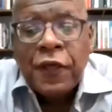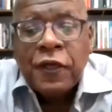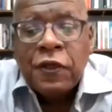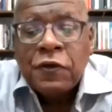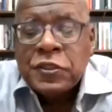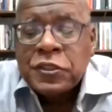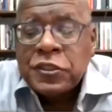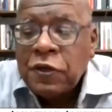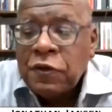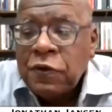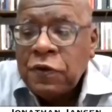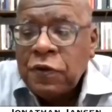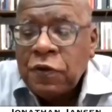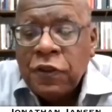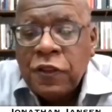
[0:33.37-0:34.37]
Thank you.
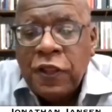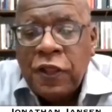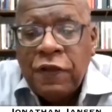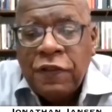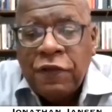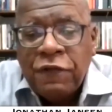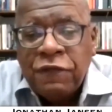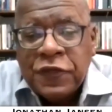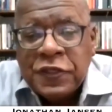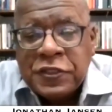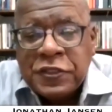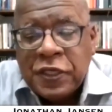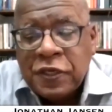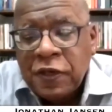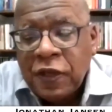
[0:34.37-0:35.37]
So, the, the
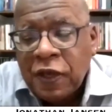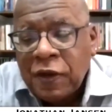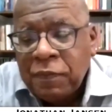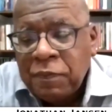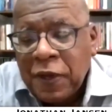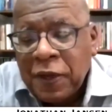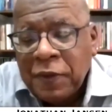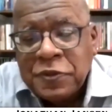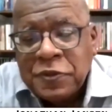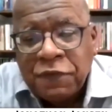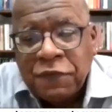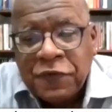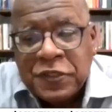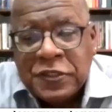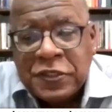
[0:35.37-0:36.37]
first and, and perhaps
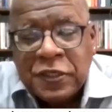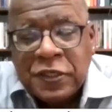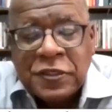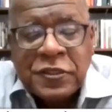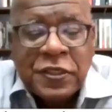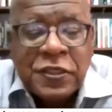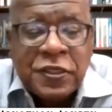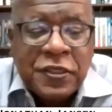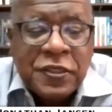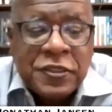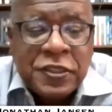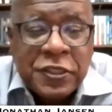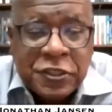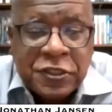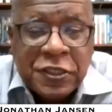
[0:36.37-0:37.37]
obvious reason
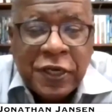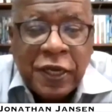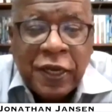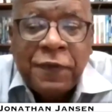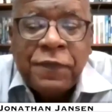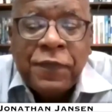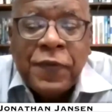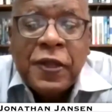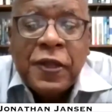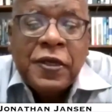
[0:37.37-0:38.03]
is history.